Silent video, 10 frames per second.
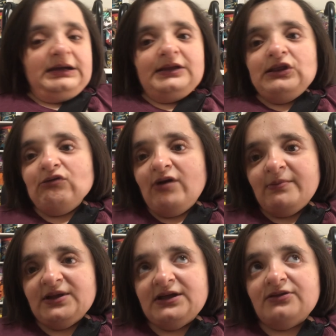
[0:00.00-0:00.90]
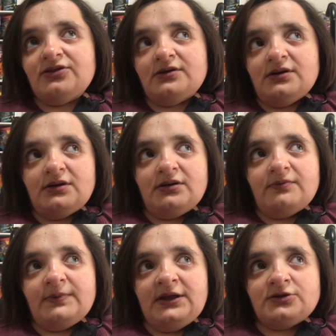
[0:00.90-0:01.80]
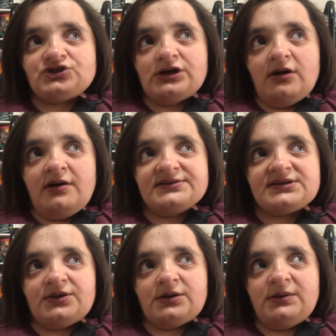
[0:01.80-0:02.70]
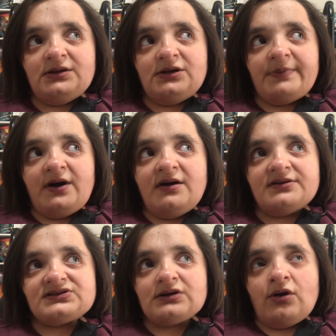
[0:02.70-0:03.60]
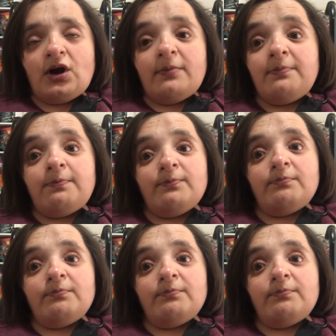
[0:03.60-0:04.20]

Normally the energy cards in the community box are